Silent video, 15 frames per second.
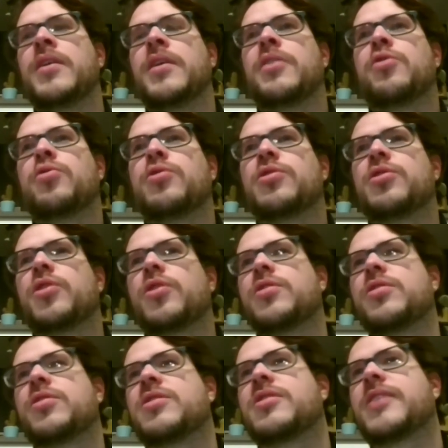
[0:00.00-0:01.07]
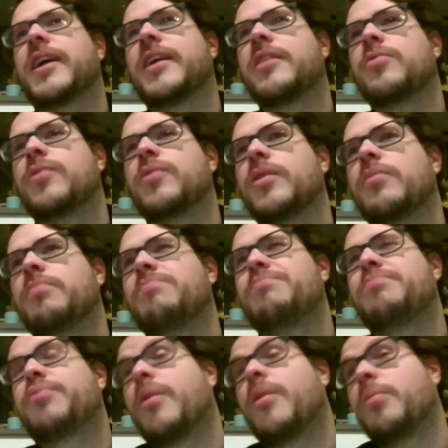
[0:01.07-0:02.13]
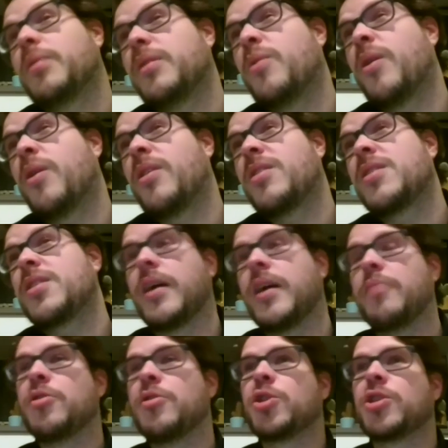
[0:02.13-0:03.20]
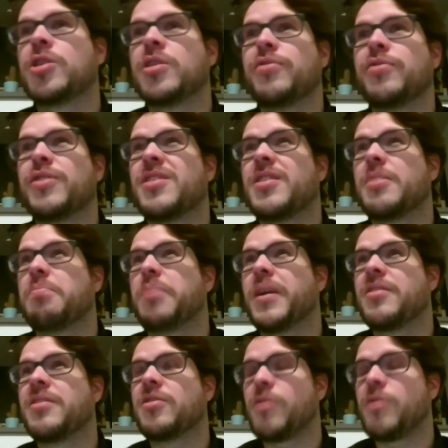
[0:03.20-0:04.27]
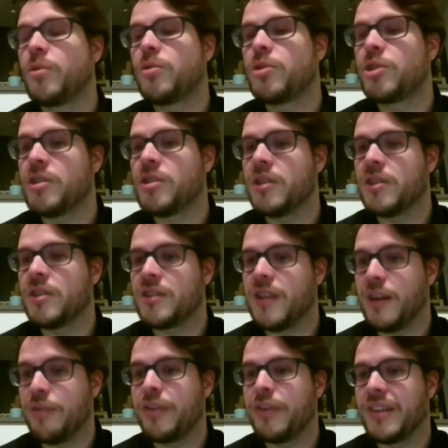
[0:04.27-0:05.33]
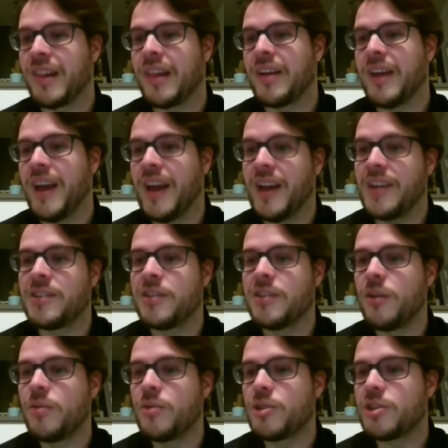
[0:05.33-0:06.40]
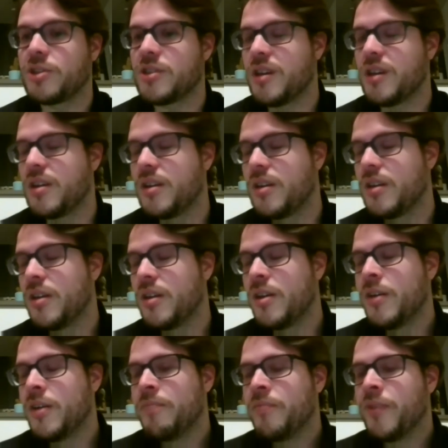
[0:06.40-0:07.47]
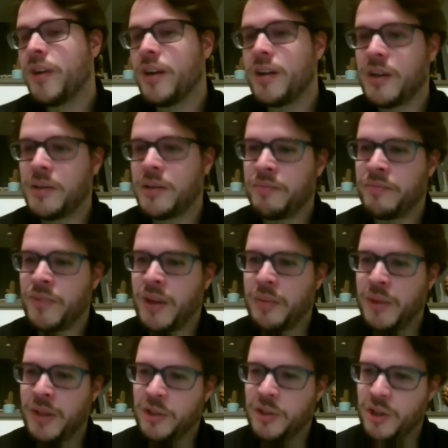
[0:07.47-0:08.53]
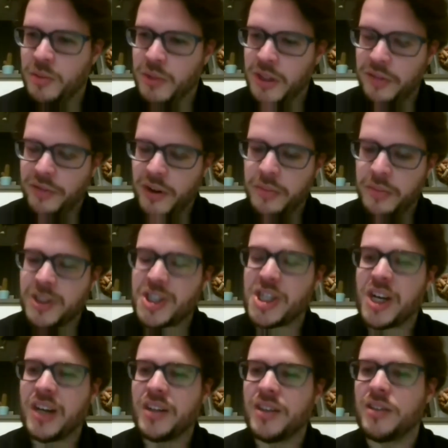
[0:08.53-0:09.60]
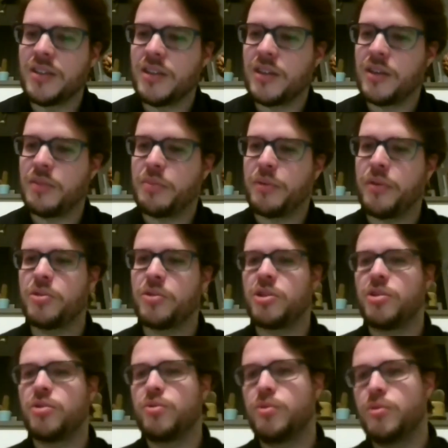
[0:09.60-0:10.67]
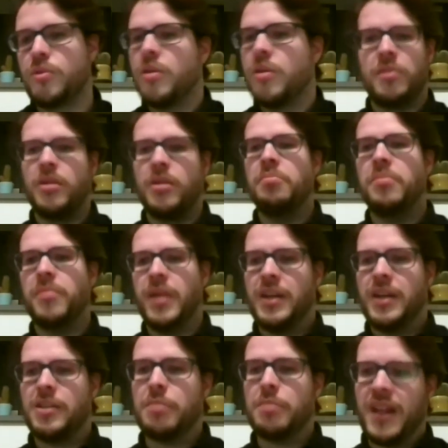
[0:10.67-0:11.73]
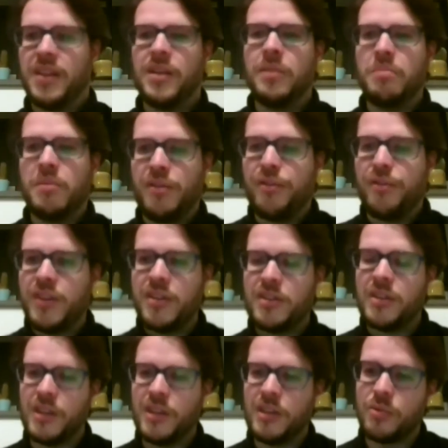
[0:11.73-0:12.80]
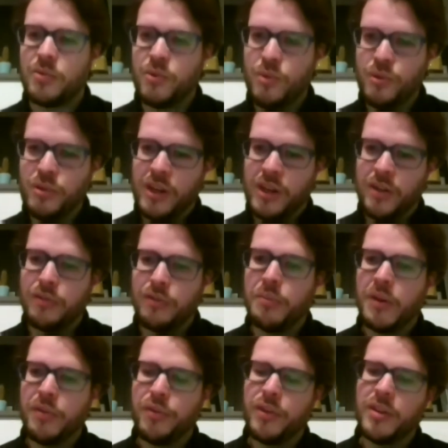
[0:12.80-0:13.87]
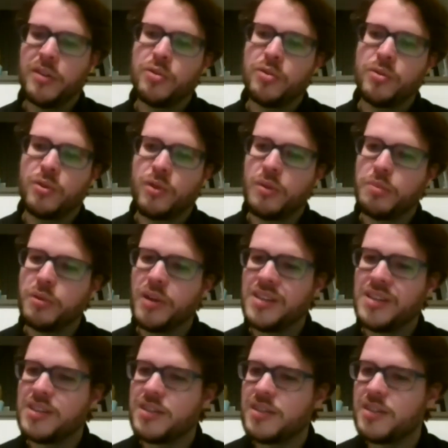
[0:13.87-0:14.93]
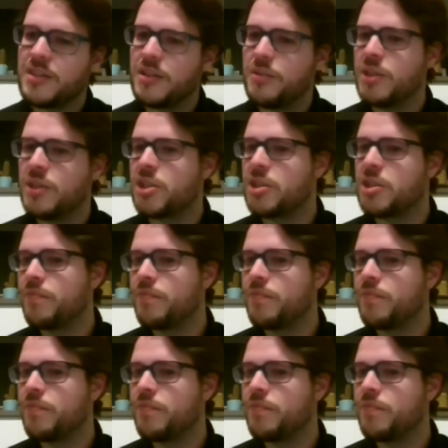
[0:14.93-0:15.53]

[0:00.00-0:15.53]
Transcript: to a certain extent will probably work. I'm not sure if it's the best solution. It's definitely a solution. I mean, Germany very much leaned in their approach to expanding MiFID and the rules out of MiFID to crypto assets, which